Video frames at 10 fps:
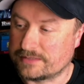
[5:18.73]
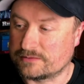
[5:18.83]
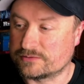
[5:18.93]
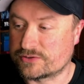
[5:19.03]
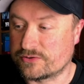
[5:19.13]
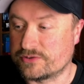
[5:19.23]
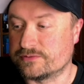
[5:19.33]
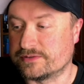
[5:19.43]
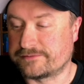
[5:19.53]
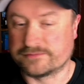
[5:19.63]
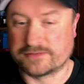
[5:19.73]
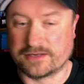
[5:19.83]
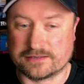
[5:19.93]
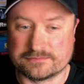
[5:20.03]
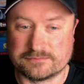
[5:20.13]
it'll show you if you've
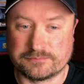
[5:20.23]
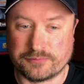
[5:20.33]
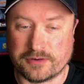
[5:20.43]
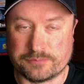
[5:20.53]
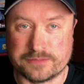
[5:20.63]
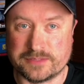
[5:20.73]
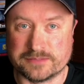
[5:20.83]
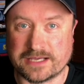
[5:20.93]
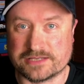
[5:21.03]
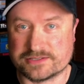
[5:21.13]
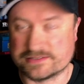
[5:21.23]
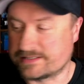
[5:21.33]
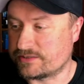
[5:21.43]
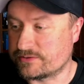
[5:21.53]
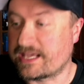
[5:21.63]
got premium caches
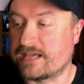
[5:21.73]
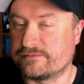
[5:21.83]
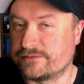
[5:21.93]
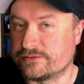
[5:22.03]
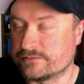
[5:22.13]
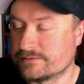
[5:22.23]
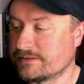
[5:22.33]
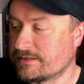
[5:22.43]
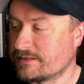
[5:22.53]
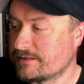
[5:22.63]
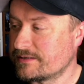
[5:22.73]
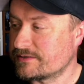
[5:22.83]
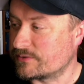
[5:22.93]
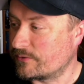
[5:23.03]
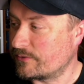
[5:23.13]
that you can't view.
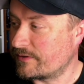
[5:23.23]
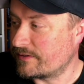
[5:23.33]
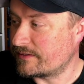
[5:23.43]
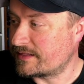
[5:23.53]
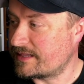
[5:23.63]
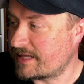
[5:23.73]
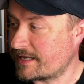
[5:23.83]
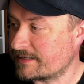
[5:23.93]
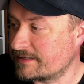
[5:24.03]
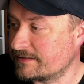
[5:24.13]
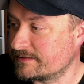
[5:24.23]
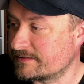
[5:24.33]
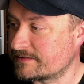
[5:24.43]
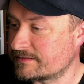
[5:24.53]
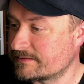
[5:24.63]
So that
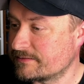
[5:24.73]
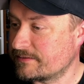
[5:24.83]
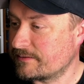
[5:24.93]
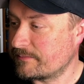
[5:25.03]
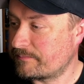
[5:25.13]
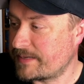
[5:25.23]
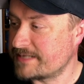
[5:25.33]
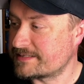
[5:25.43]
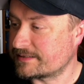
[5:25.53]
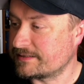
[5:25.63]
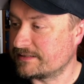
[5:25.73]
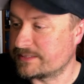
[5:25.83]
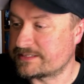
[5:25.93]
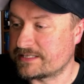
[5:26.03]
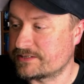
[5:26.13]
is basically a
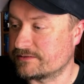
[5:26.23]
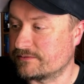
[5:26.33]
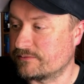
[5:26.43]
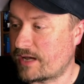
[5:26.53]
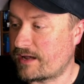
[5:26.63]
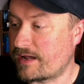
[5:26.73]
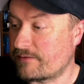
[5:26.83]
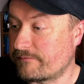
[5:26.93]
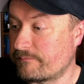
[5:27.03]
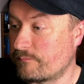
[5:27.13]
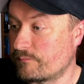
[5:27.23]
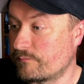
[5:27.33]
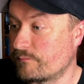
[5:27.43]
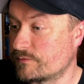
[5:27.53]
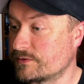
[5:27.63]
limitation
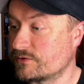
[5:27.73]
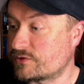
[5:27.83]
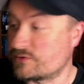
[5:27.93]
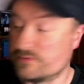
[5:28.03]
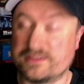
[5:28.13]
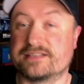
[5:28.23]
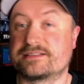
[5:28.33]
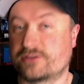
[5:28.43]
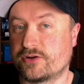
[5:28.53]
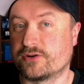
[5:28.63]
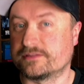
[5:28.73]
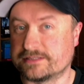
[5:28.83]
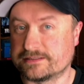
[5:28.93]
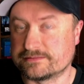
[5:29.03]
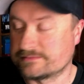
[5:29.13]
to this
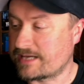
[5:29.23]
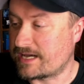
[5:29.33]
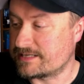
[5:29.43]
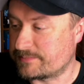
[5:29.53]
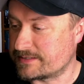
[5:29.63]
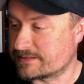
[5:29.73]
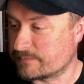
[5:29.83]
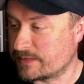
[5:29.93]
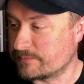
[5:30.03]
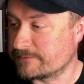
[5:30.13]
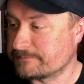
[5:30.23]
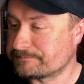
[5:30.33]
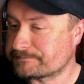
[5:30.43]
currently as a basic member.